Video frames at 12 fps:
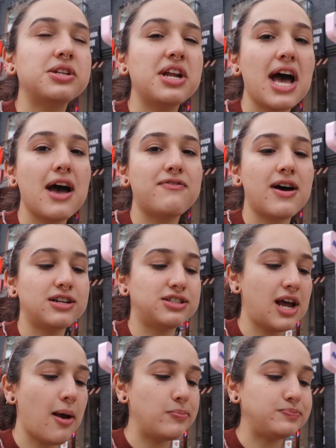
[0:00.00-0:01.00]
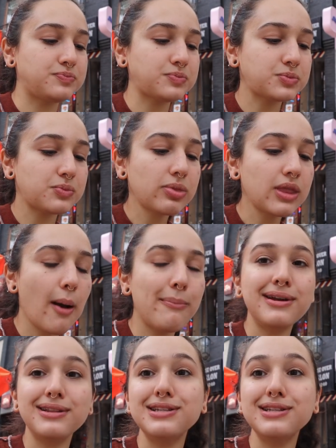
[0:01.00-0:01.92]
and a half out of 10. But at